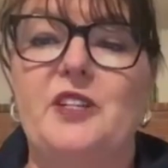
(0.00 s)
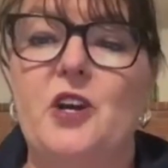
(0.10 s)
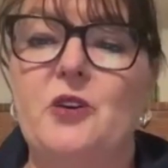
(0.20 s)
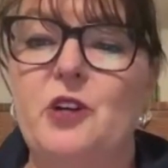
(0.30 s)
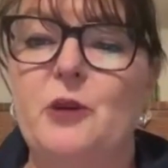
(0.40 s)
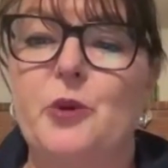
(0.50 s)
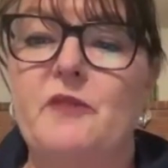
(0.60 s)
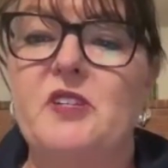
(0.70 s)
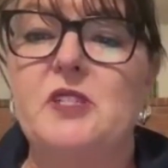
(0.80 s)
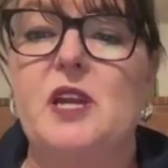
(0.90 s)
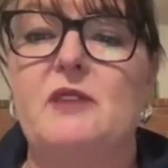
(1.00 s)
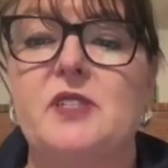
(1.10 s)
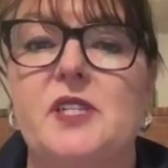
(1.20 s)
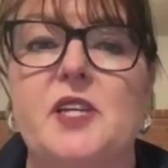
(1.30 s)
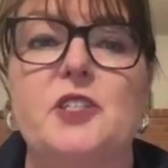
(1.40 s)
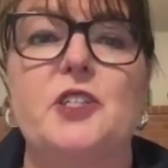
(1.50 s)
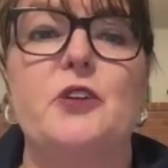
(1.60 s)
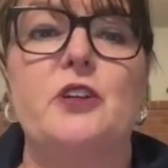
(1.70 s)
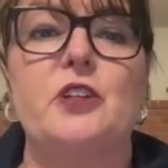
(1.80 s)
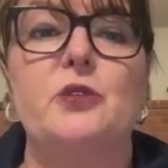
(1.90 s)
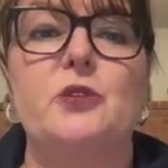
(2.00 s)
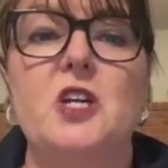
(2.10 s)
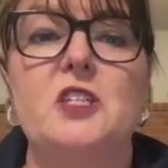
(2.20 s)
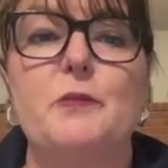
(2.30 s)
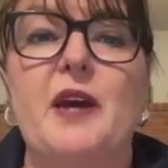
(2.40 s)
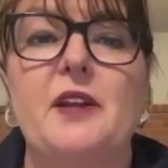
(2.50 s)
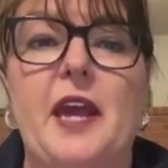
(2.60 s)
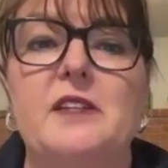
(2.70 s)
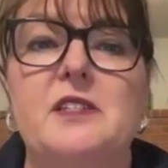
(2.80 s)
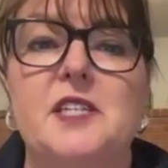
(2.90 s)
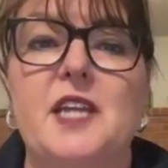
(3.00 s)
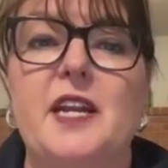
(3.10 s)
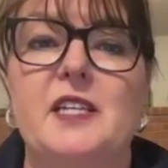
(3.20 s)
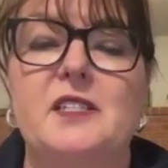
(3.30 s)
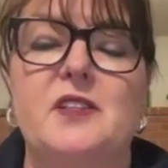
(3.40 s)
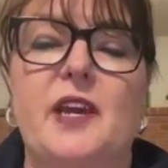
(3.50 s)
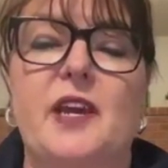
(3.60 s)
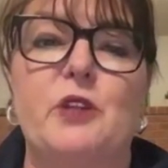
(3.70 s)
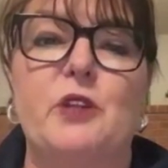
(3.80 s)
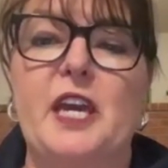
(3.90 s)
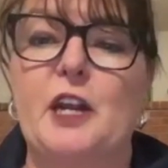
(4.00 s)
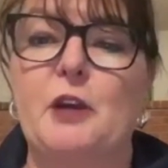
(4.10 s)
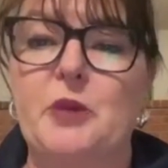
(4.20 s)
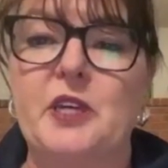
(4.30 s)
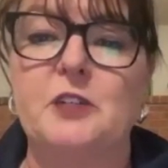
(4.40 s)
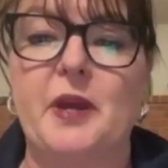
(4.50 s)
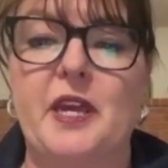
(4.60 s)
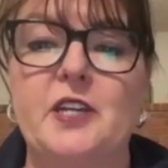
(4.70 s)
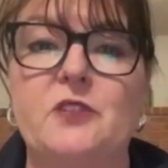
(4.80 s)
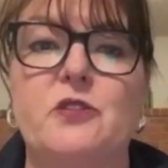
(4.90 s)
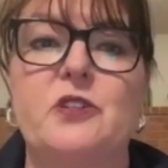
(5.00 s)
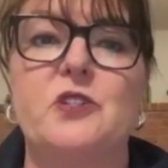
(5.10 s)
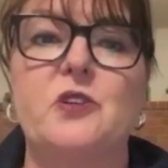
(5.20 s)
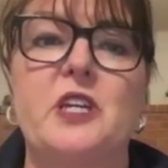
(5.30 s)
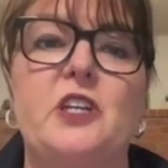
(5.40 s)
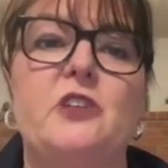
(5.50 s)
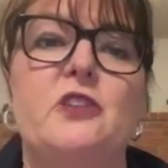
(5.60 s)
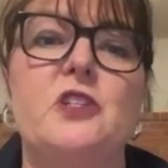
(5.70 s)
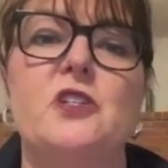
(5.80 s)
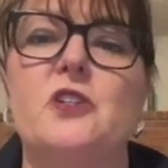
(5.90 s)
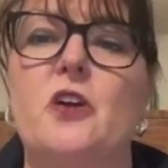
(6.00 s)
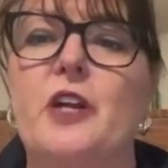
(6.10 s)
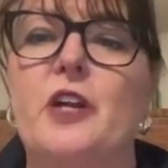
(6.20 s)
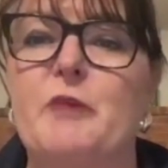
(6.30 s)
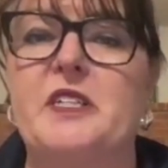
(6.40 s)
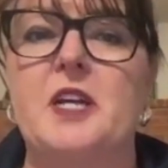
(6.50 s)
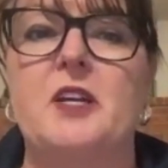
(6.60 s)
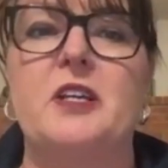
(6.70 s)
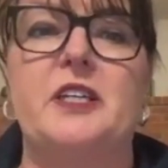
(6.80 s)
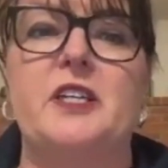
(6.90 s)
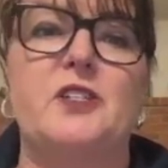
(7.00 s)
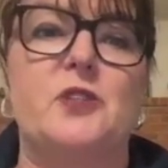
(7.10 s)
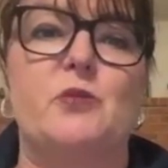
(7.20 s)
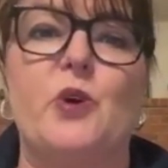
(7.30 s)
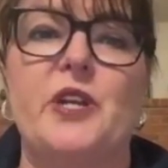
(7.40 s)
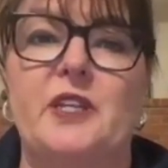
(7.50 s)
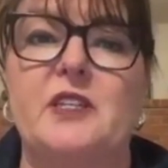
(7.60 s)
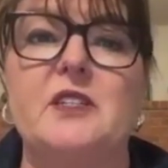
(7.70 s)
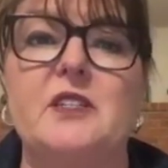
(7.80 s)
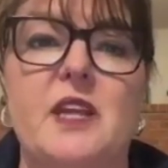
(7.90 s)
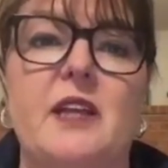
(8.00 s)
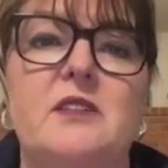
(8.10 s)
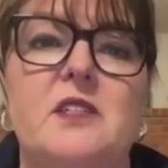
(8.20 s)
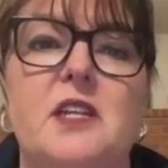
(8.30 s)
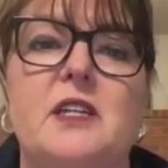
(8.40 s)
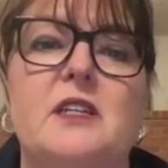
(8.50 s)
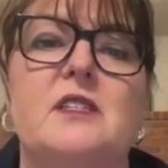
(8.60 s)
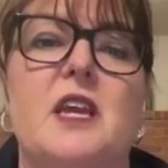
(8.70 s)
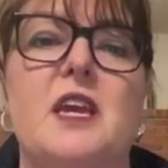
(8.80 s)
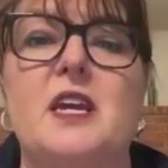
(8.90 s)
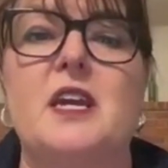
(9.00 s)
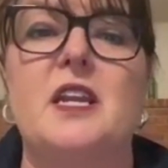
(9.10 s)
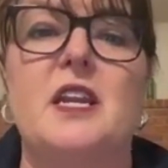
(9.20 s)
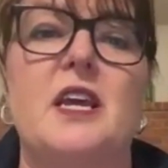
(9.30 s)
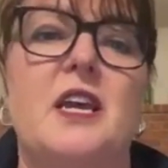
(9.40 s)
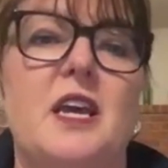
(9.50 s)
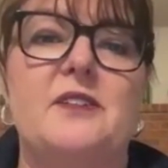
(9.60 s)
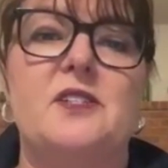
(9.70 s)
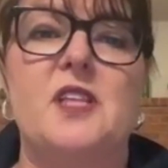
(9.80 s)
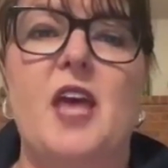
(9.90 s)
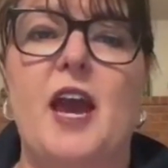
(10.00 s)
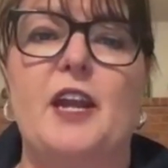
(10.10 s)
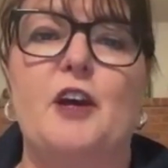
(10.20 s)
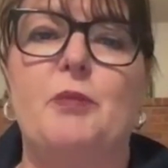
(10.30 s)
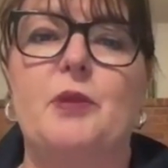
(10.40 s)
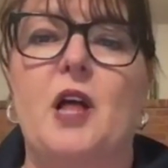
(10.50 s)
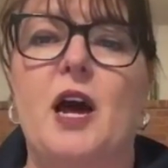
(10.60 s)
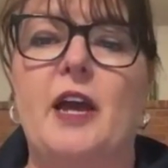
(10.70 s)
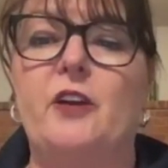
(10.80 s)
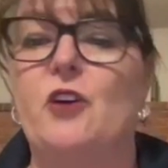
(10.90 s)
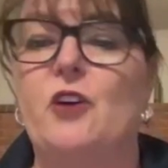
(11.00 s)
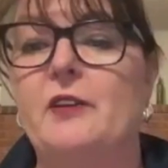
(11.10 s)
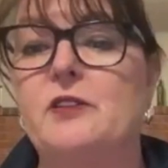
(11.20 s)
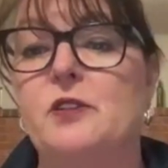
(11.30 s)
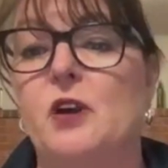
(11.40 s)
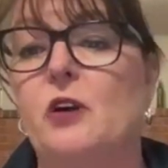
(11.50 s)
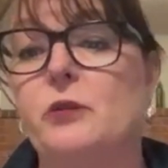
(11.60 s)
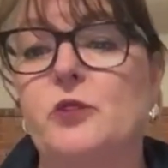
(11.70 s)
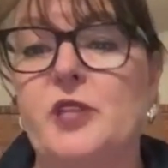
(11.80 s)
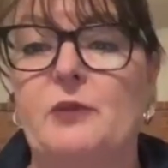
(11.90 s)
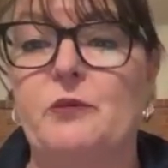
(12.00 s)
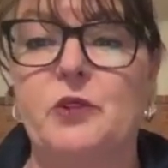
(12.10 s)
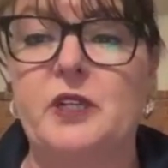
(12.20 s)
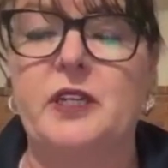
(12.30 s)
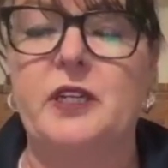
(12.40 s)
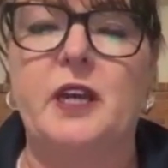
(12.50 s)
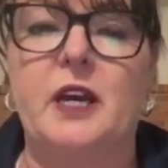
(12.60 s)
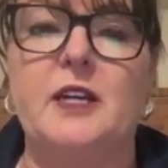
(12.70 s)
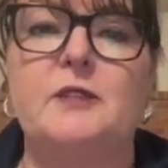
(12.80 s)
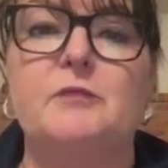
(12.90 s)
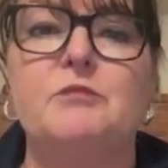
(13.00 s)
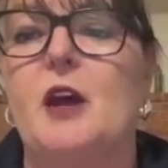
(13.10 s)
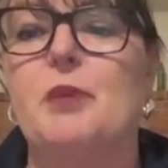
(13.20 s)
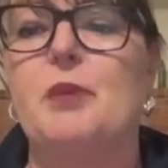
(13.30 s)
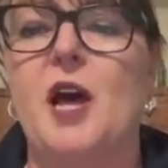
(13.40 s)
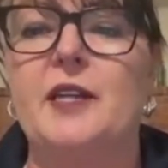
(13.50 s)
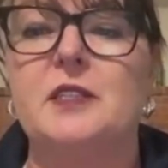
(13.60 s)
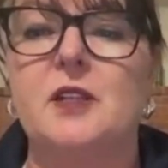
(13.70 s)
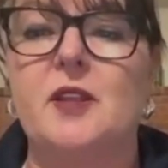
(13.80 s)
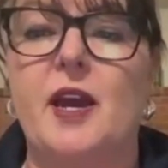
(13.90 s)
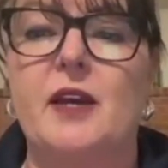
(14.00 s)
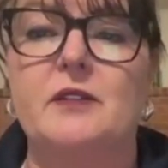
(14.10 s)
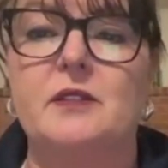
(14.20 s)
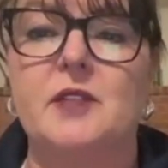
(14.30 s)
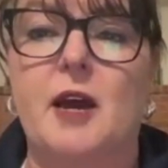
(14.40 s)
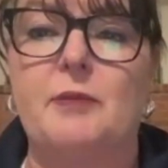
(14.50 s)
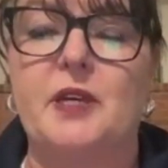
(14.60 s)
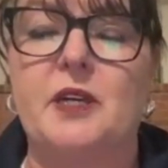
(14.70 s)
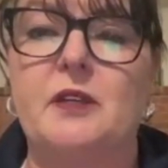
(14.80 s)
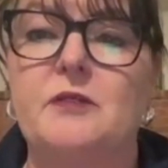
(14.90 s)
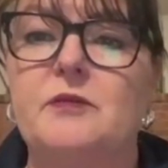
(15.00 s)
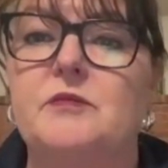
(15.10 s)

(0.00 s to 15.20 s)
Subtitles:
Well, I know in our previous conversation, you talked about aesthetics, and that really kind of piqued my interest. So can you just start out by telling us what is aesthetics and how does that apply, or how does ultrasound really apply to that topic?